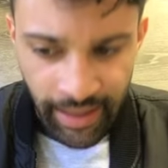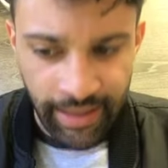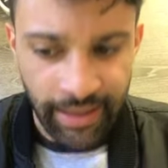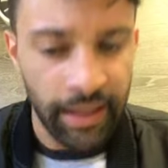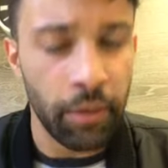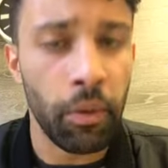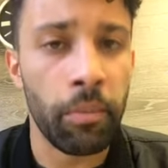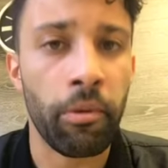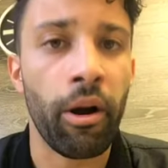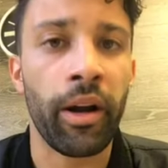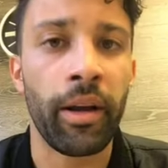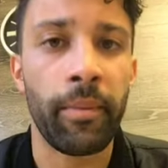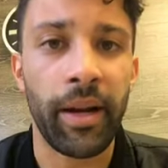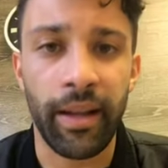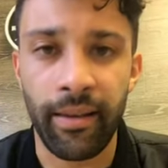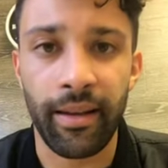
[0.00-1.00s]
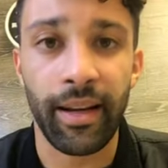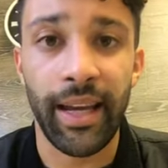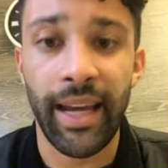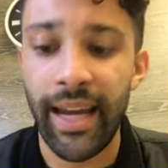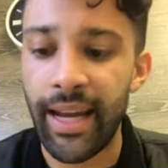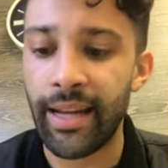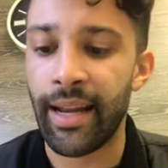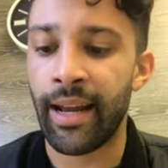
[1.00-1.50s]
has anyone brought him anything to
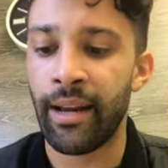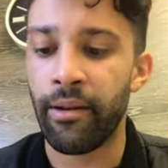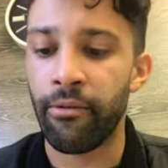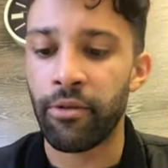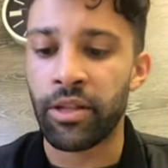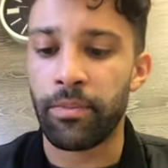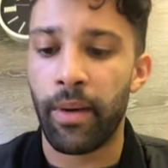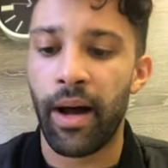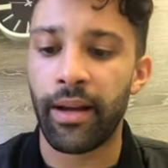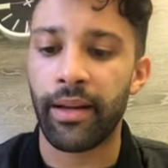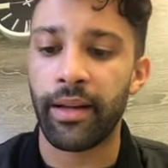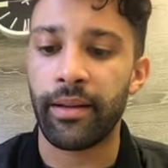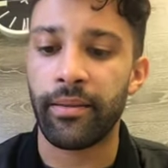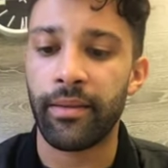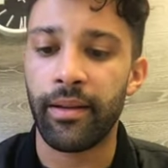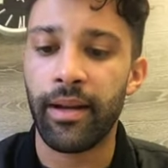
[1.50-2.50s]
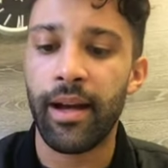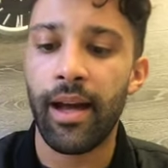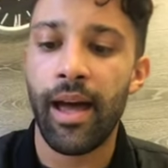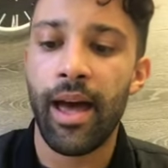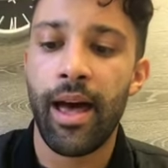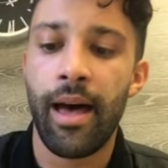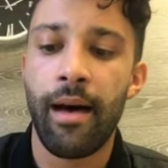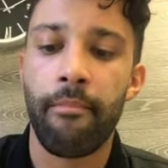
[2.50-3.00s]
eat? And he responded,
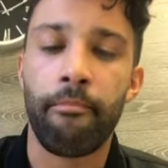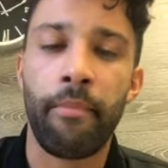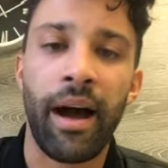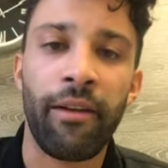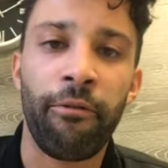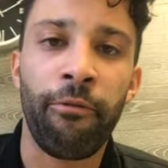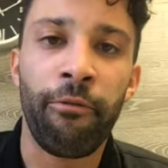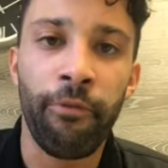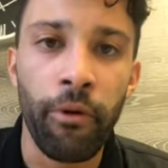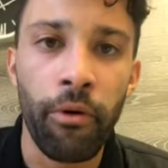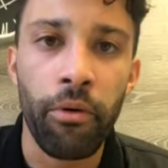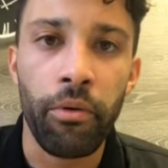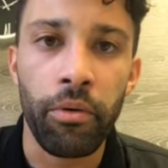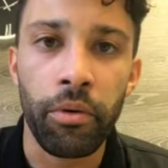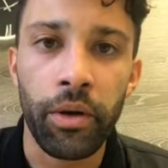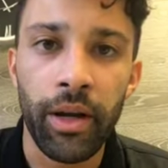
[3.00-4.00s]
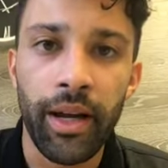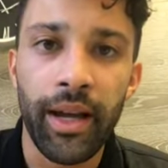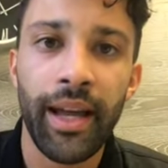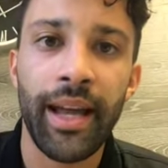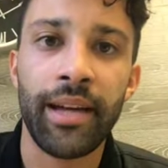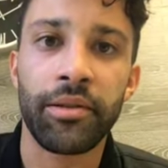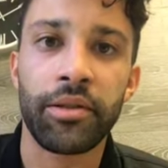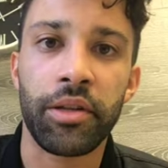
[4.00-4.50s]
My food
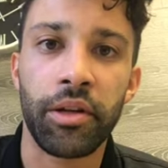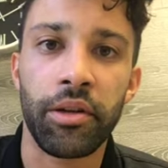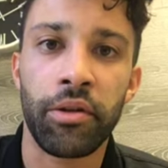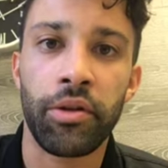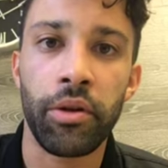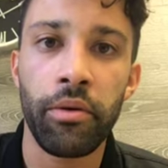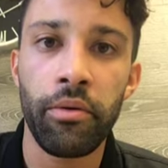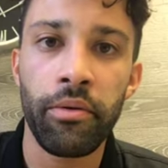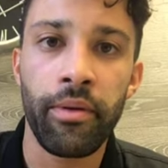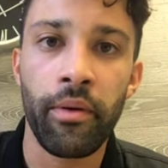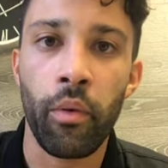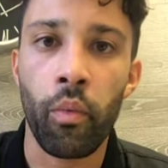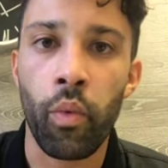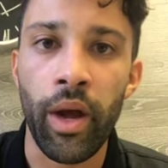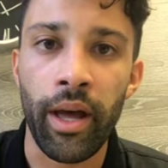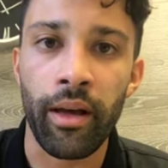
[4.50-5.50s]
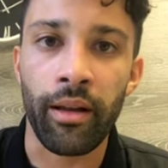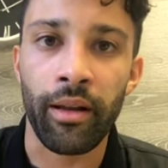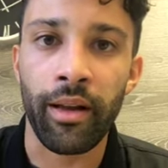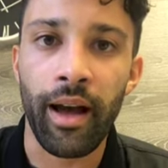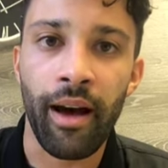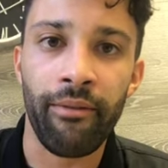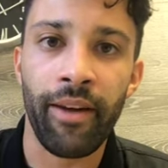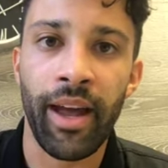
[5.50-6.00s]
is to do the
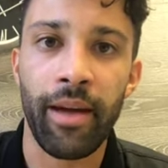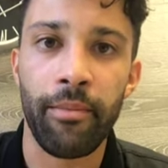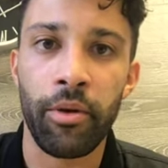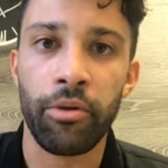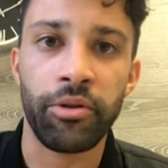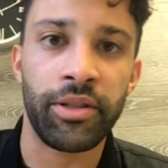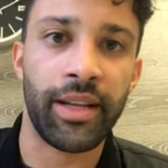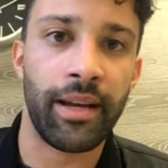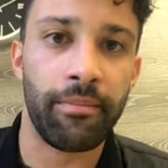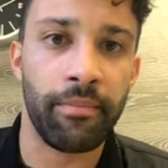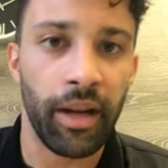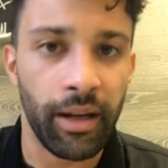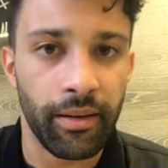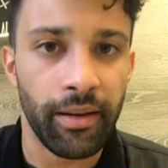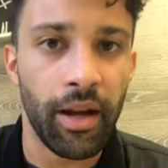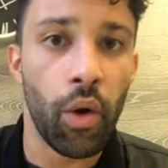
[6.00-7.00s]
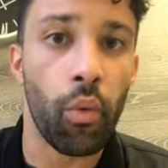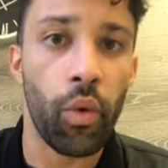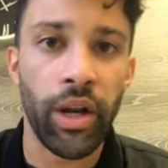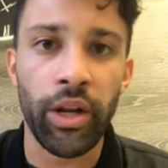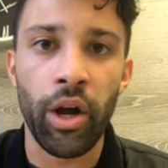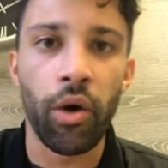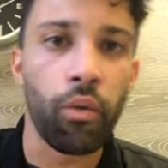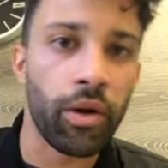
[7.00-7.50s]
will of him who sent me.
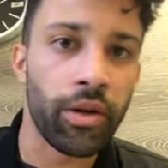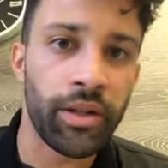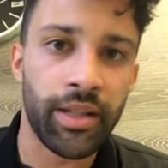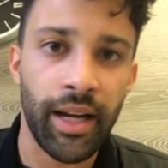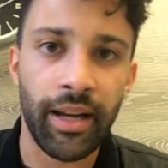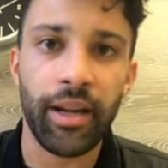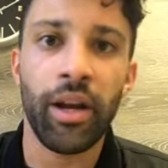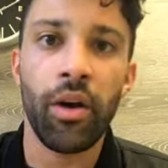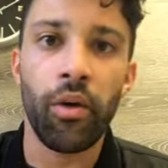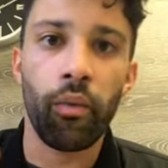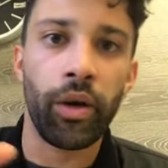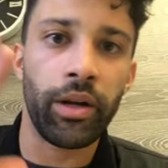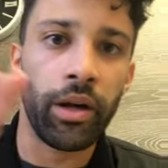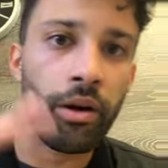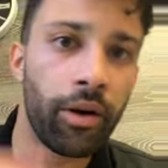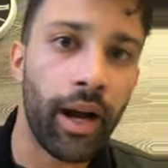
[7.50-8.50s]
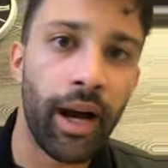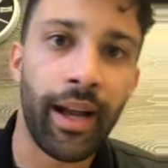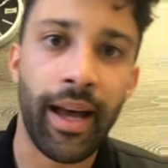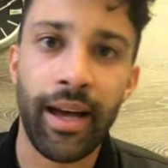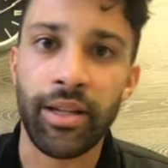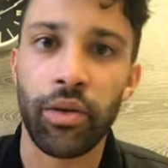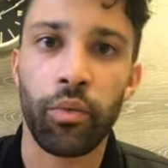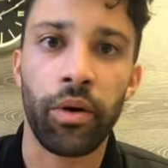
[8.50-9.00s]
We know we're sent. We know God
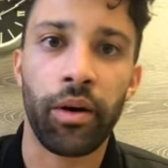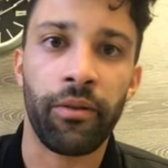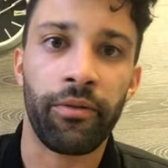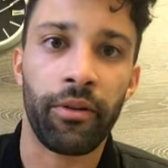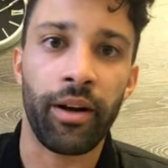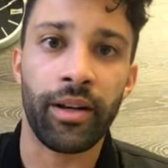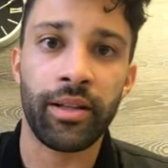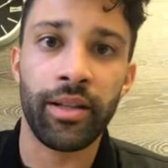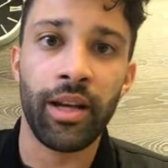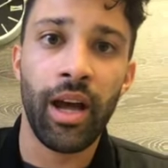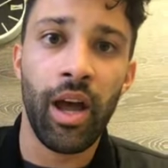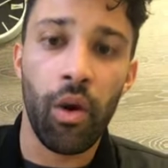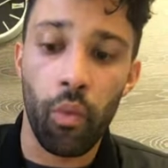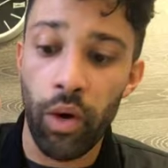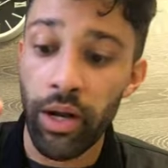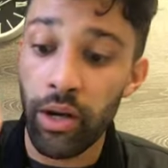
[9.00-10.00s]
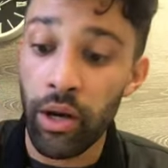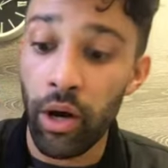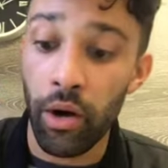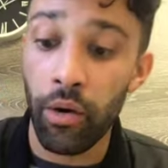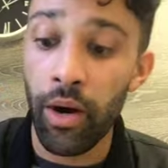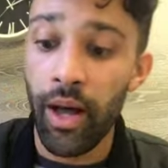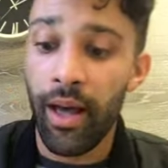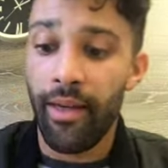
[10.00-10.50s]
has a will for us. We
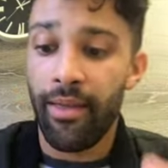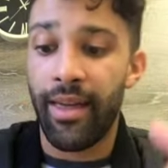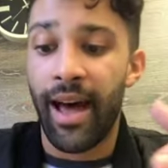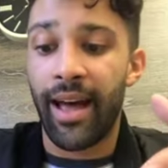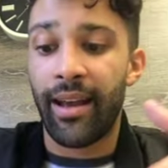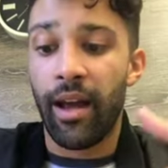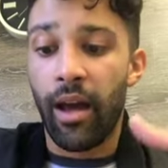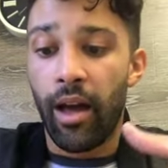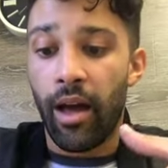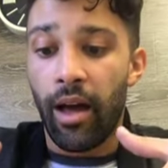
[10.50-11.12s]
know that